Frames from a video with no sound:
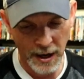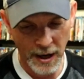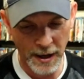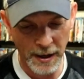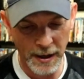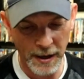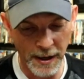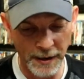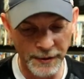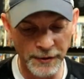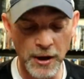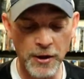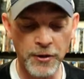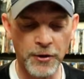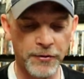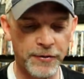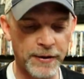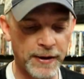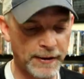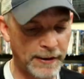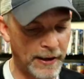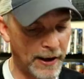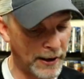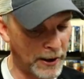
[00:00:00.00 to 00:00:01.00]
Uh, another
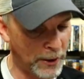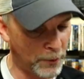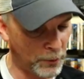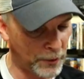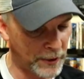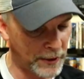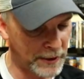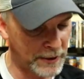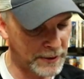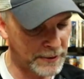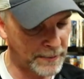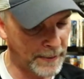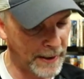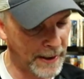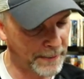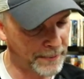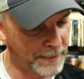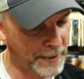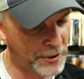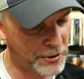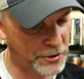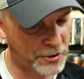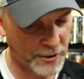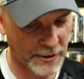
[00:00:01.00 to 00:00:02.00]
thing that I wanted to make
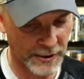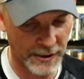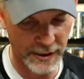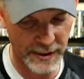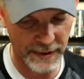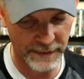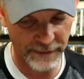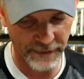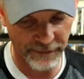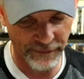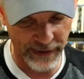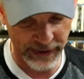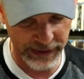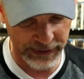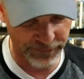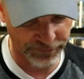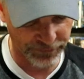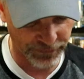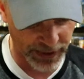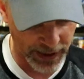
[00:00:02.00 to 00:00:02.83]
mention of, if I can